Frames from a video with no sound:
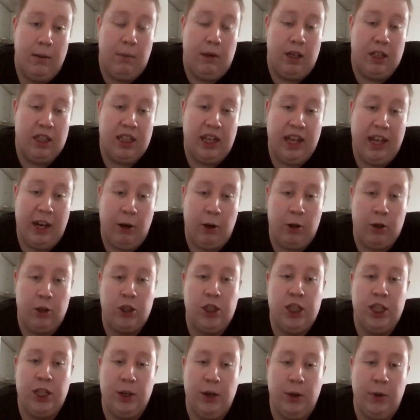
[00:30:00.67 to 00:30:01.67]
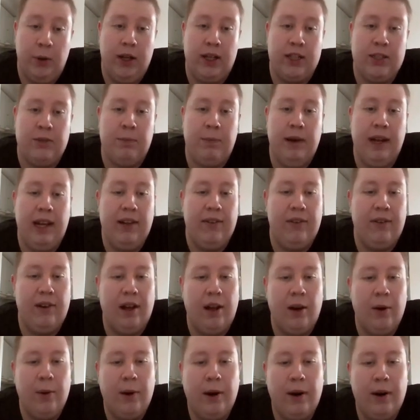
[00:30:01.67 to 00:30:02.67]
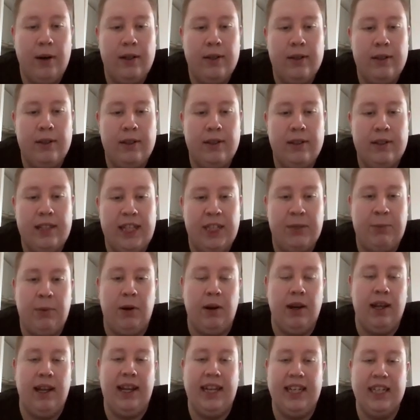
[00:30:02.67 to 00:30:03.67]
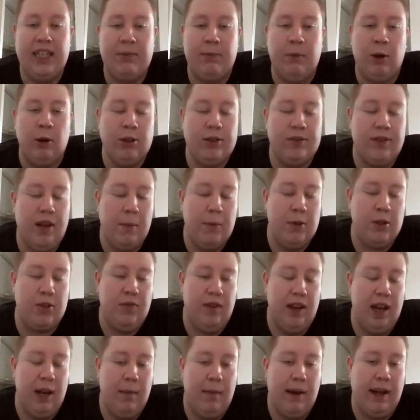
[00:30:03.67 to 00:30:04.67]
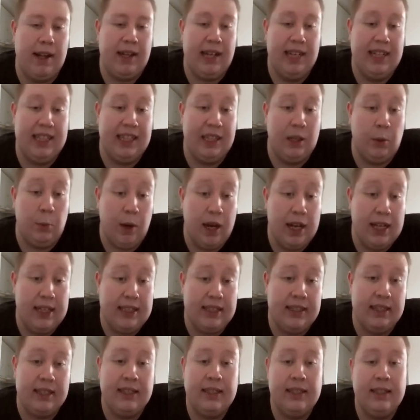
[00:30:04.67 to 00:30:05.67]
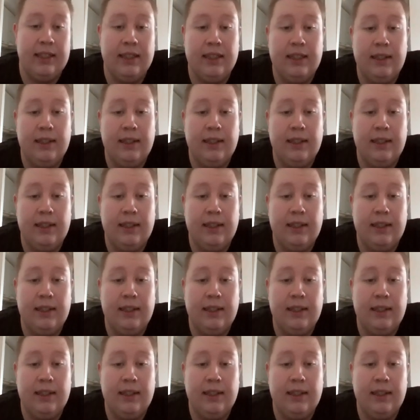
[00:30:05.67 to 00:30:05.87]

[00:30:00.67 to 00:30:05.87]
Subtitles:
Masahiro Shinoda's Pale Flower. This is probably his most famous film, at least in the West.